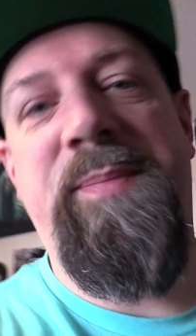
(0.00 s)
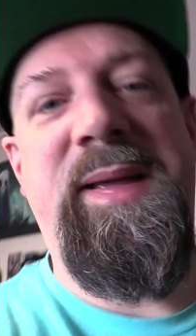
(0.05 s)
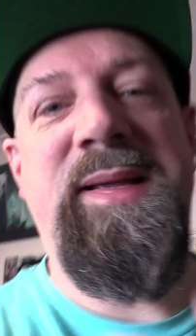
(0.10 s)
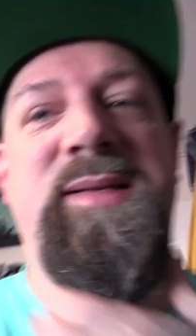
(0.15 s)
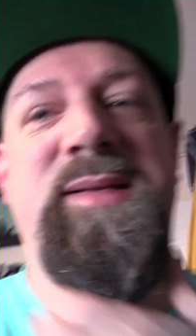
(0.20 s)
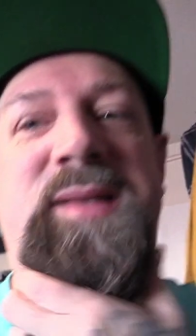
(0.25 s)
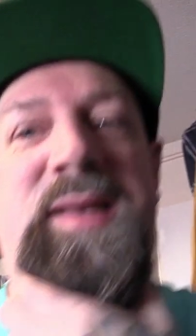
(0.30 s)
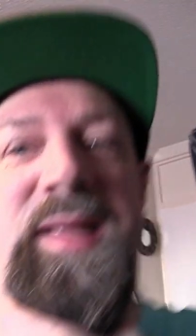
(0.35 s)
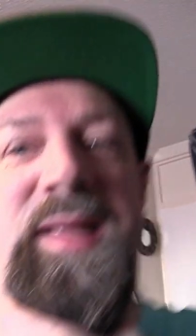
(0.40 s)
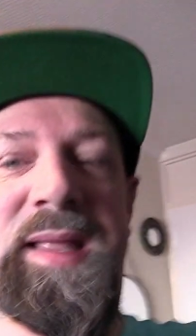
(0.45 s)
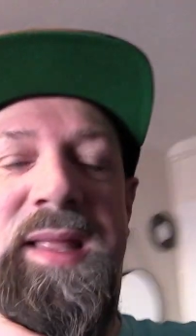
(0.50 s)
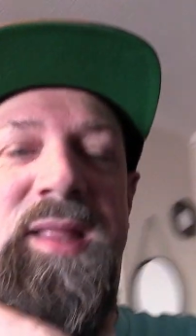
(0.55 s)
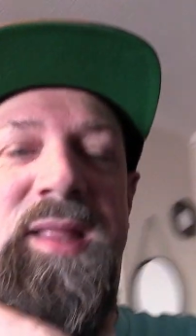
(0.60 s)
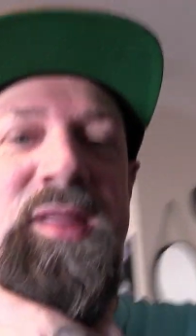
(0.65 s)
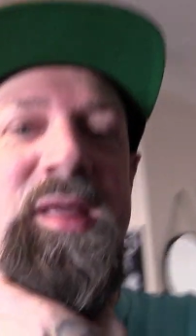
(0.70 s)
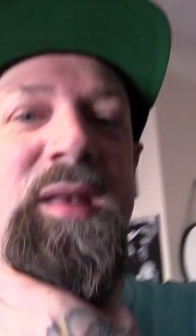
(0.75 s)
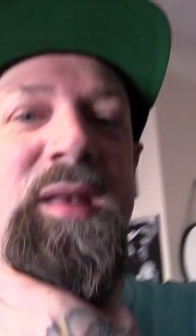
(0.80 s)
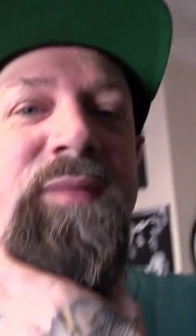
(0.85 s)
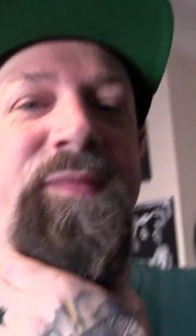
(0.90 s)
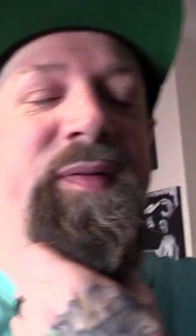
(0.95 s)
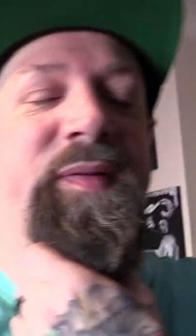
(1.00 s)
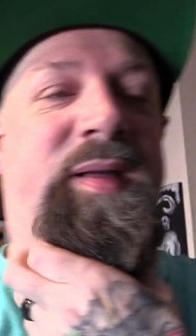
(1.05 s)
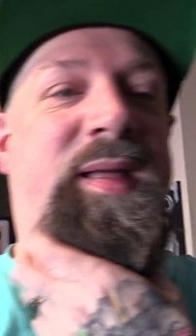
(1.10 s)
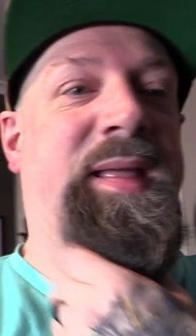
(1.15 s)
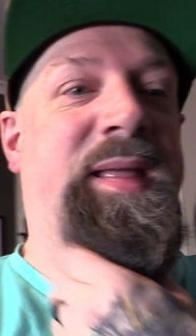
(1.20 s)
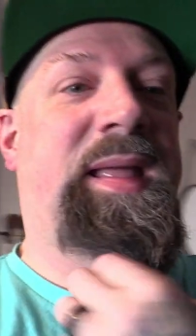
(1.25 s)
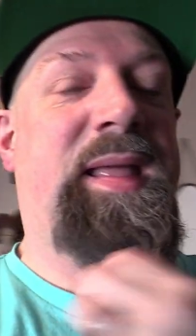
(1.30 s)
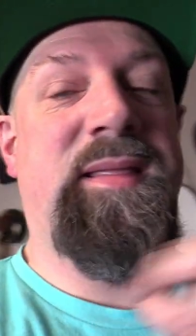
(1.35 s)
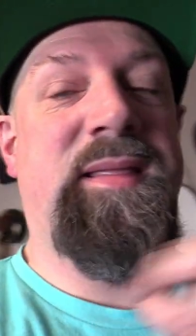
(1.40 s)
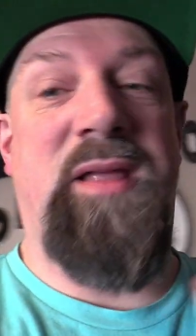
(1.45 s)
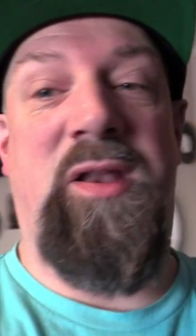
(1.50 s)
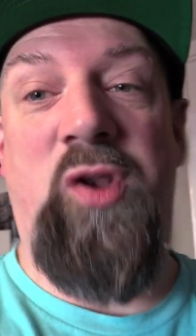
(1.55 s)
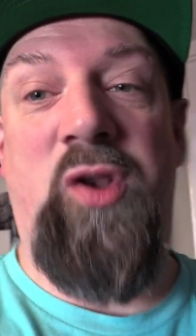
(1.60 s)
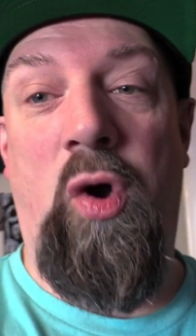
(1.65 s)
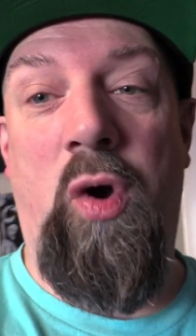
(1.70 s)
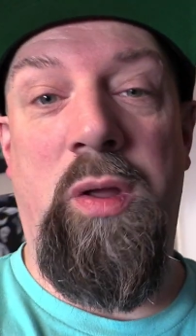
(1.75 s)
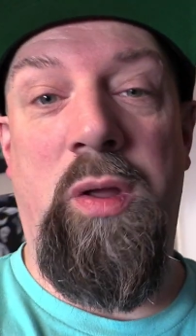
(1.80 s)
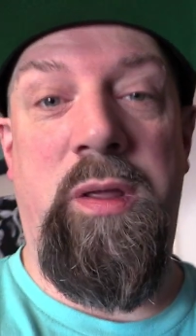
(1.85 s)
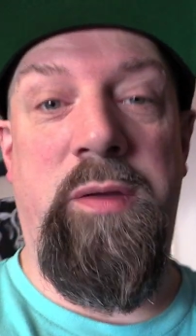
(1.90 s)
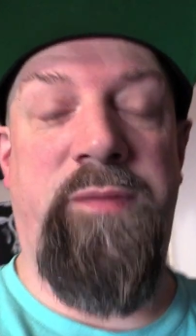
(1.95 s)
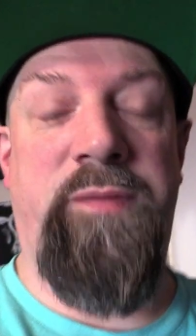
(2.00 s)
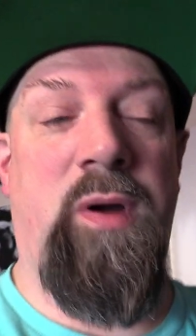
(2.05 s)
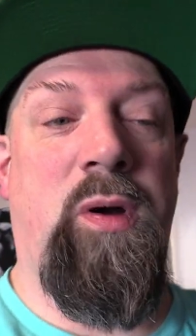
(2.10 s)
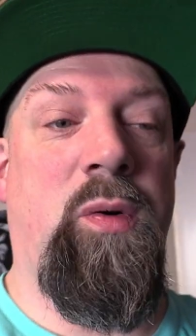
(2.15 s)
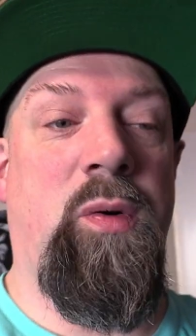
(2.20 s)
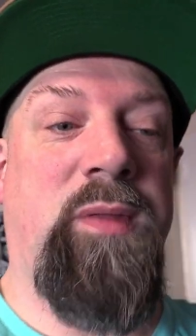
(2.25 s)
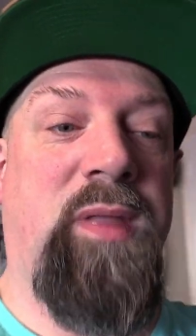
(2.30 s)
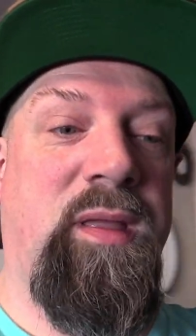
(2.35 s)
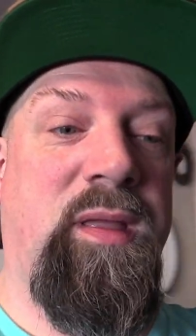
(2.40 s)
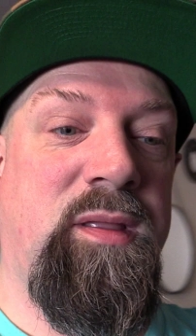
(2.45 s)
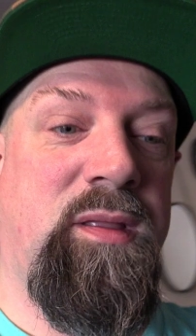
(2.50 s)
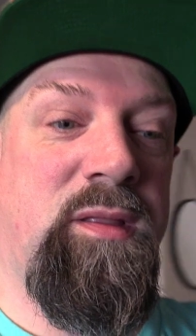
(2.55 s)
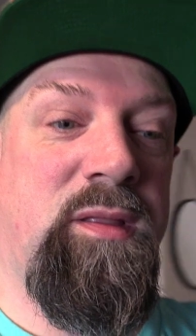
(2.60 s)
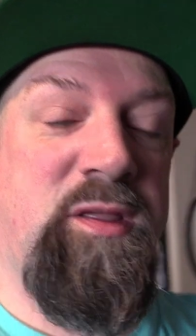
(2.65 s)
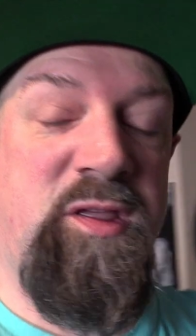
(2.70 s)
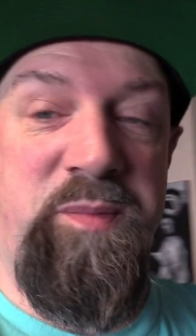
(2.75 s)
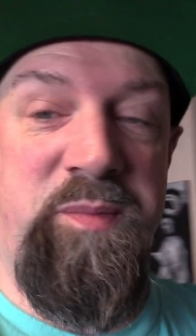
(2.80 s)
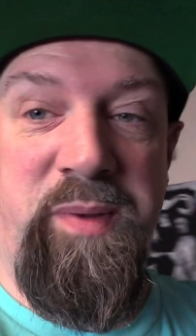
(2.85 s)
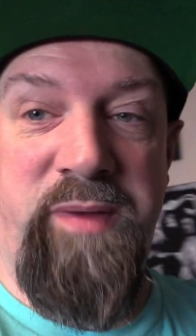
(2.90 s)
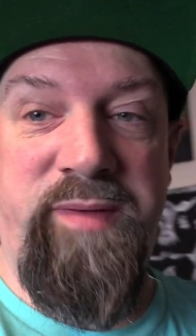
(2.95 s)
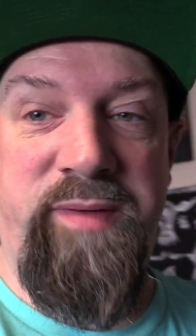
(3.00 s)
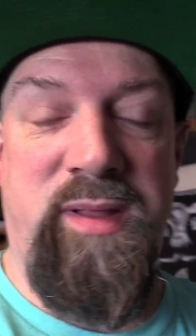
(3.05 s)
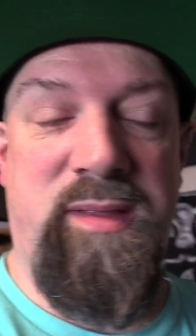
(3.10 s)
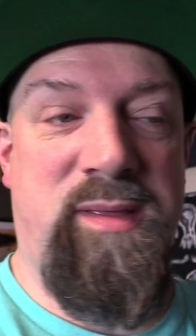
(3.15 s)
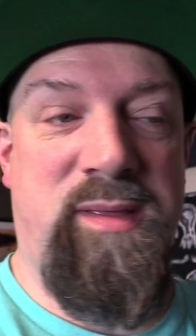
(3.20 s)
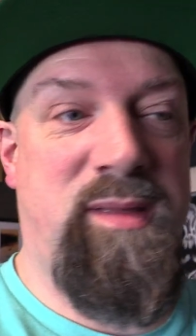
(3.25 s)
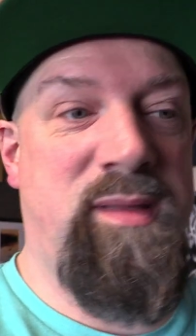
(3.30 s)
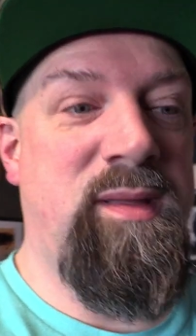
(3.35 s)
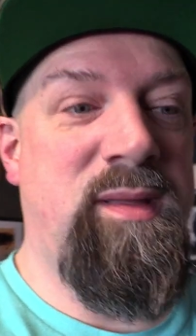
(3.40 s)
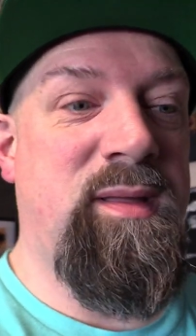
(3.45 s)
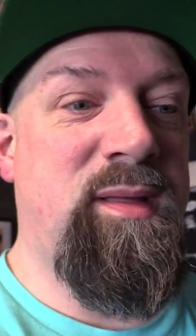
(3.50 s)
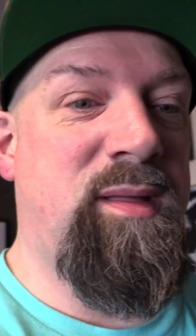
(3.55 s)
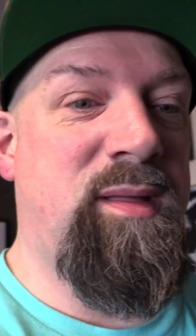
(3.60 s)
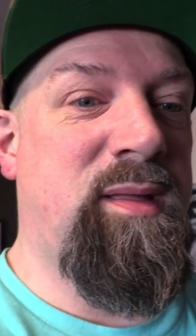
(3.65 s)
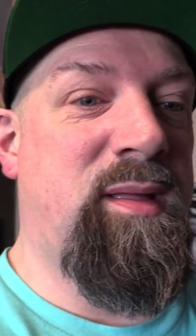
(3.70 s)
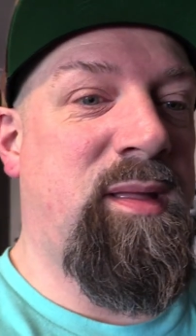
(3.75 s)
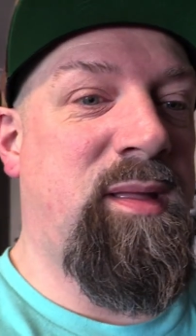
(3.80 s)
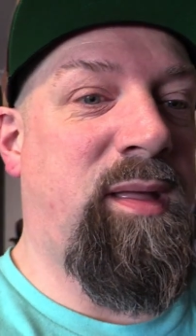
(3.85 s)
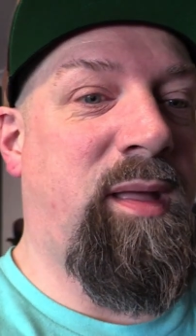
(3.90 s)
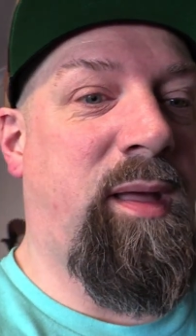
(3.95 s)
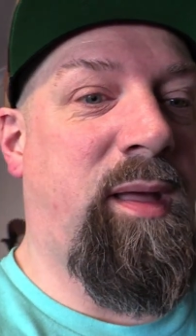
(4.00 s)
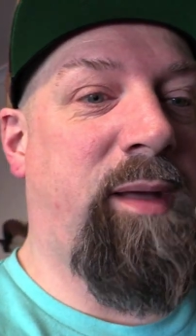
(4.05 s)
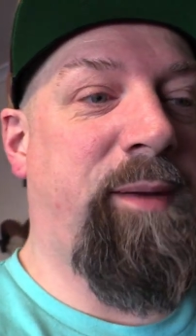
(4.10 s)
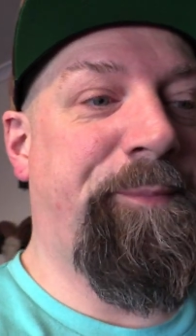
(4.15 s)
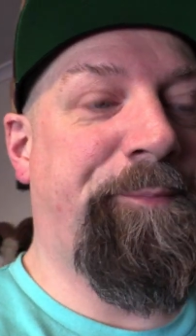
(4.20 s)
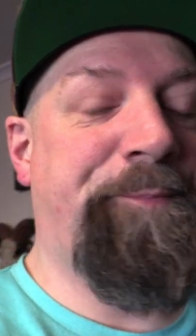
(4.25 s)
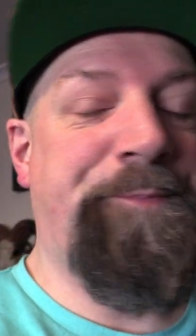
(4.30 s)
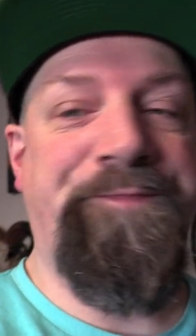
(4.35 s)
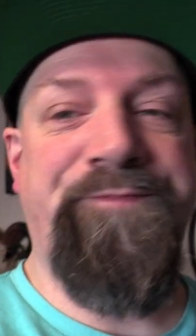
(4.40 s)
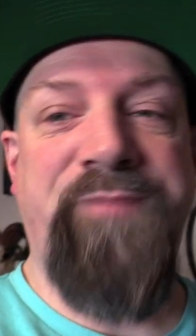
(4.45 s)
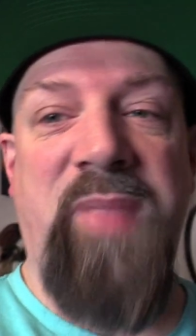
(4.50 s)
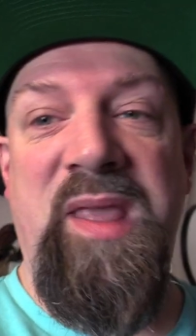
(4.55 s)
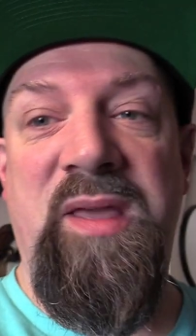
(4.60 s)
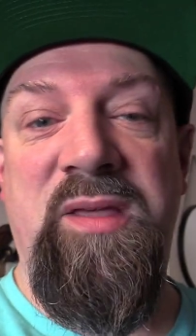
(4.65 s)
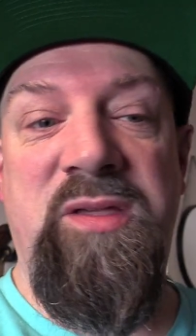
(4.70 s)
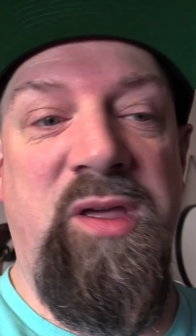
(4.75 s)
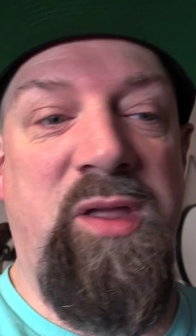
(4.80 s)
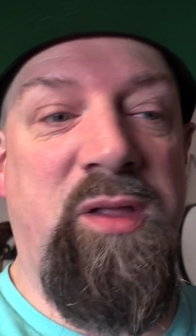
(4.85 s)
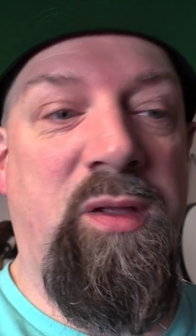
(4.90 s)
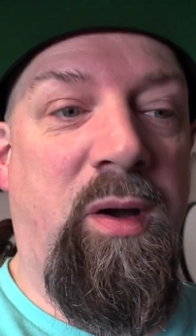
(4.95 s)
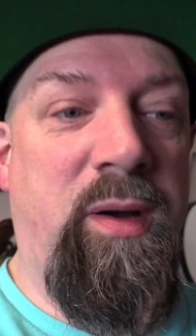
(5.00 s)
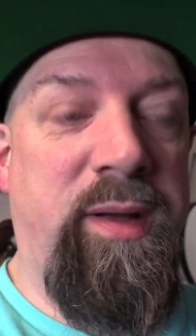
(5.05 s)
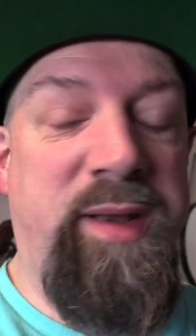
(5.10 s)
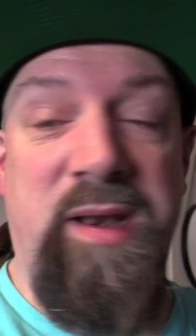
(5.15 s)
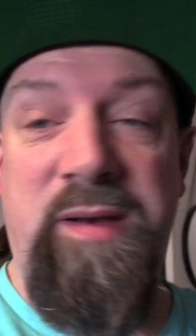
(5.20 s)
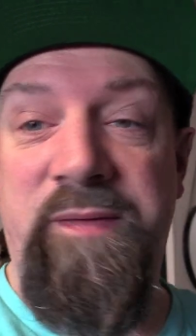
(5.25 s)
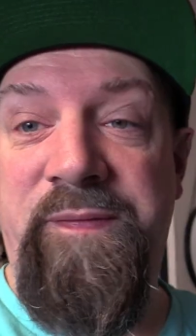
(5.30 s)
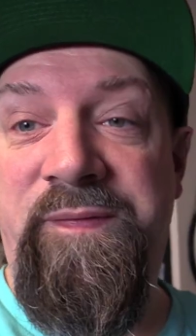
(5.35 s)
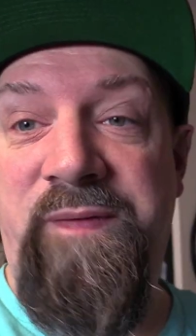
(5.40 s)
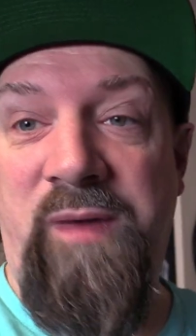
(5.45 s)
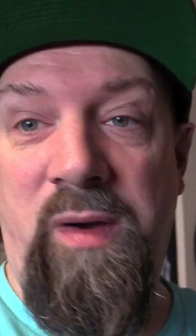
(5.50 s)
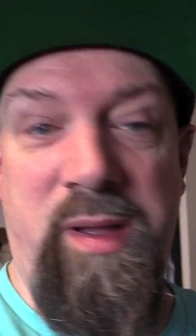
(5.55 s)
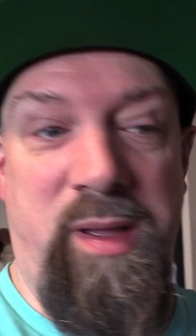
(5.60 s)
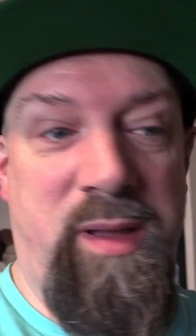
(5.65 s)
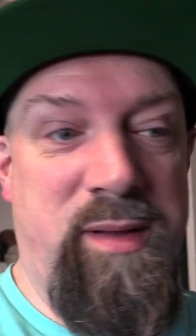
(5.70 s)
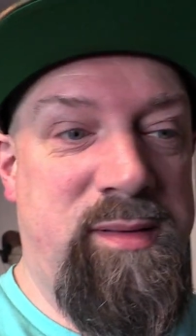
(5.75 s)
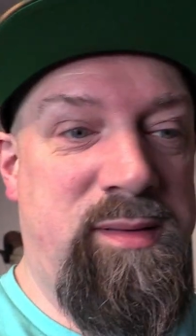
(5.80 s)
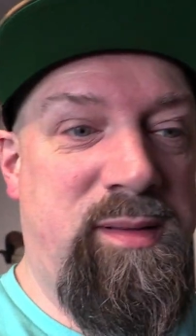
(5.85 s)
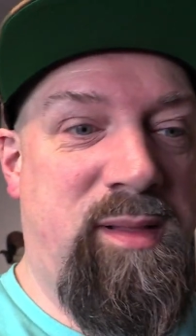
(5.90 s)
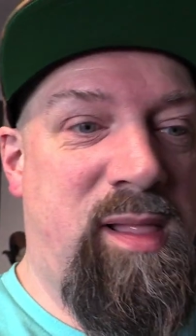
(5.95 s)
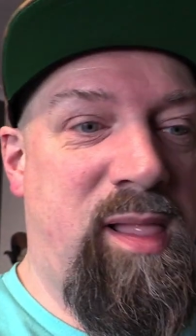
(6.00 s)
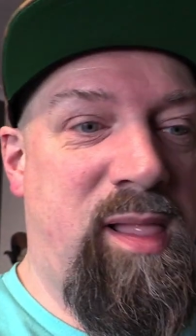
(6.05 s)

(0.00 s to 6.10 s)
basically, Jennifer is a nine year old spirit. Um, she died in a fire.